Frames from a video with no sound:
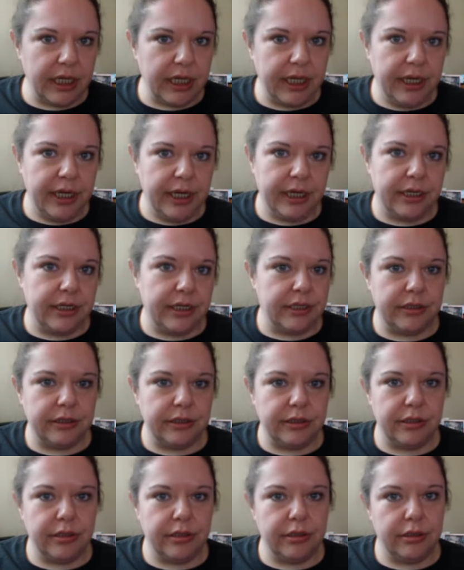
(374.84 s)

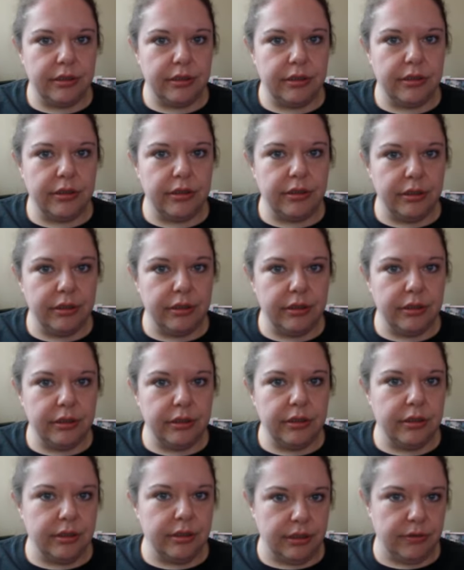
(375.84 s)
and
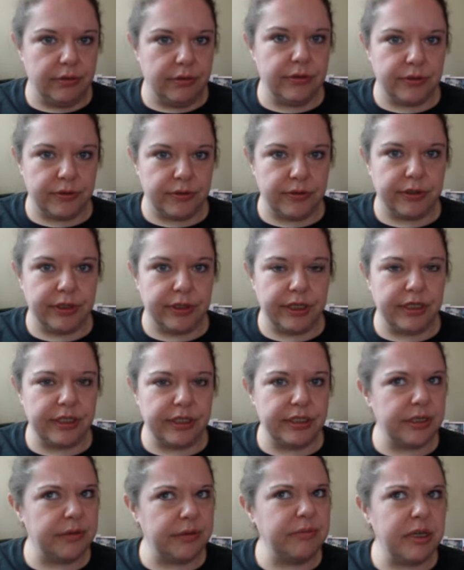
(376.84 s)
it was really good.
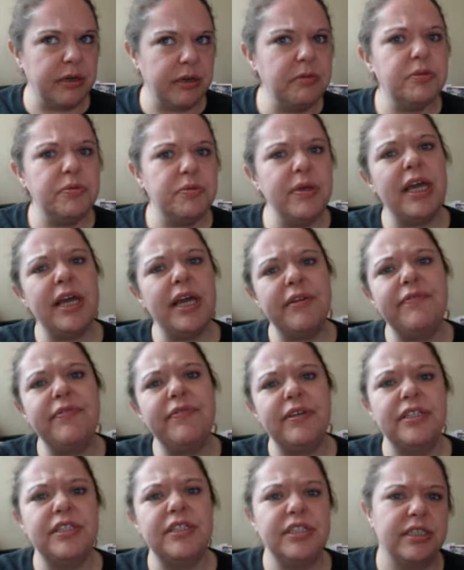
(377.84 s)
Sometimes we had
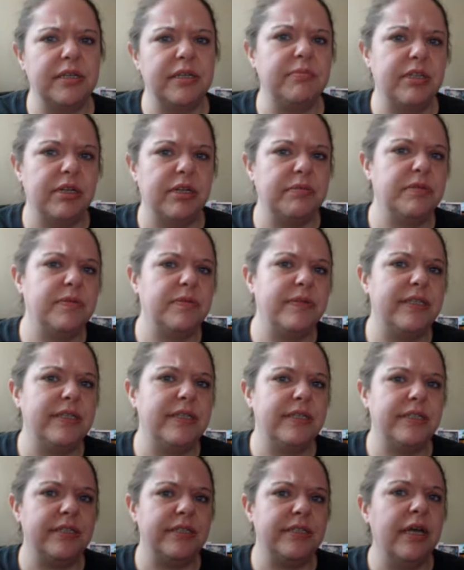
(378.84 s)
fish, sometimes we
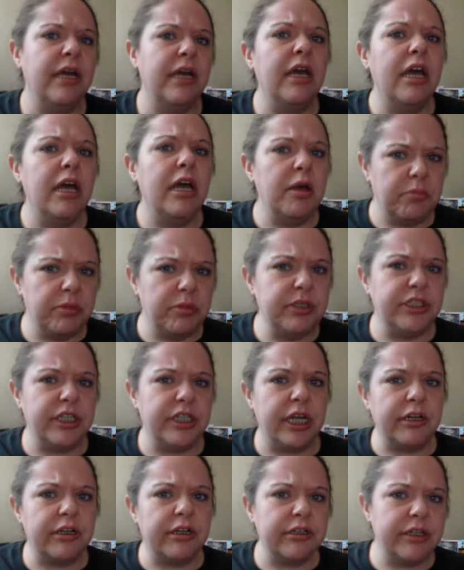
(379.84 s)
didn't, but
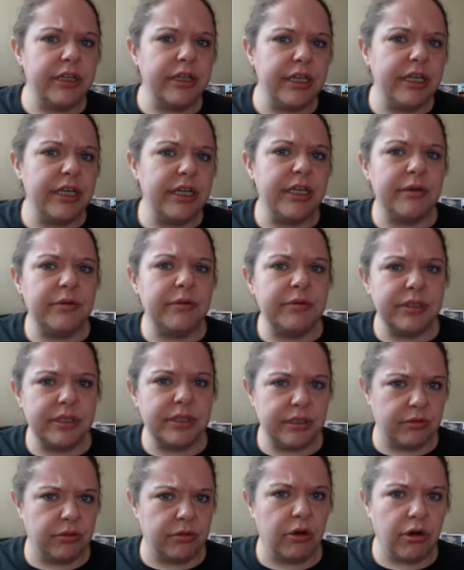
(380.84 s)
generally it was
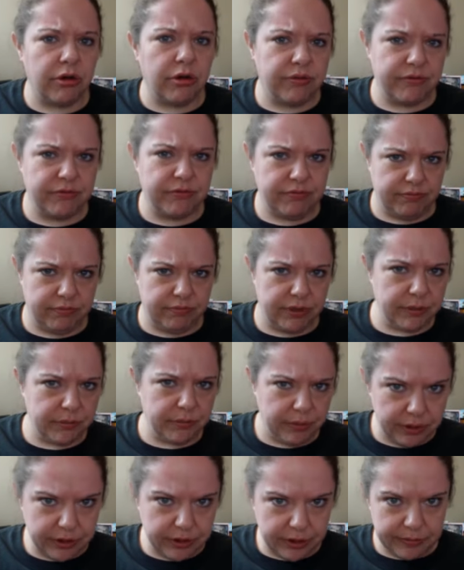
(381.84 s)
12
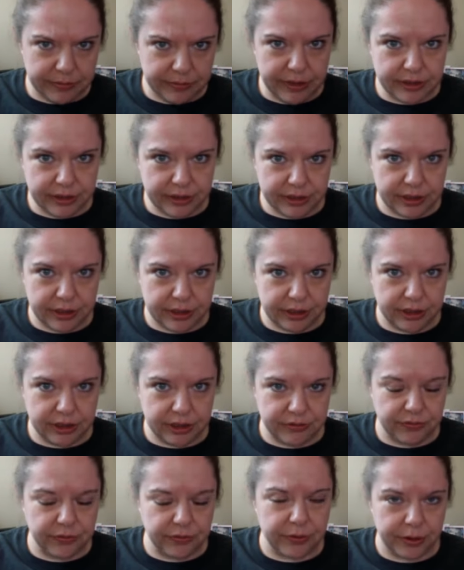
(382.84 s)
completely meatless
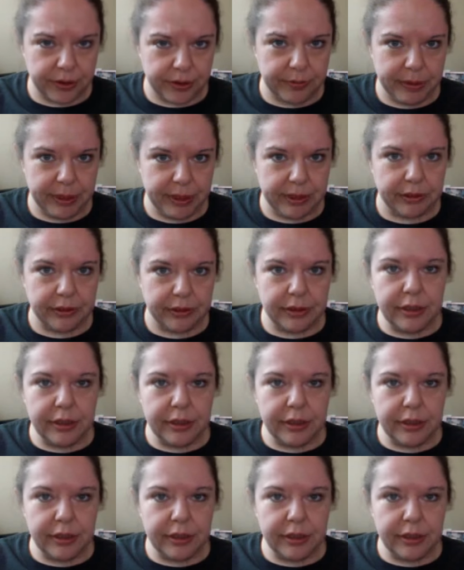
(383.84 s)
dishes for the meal.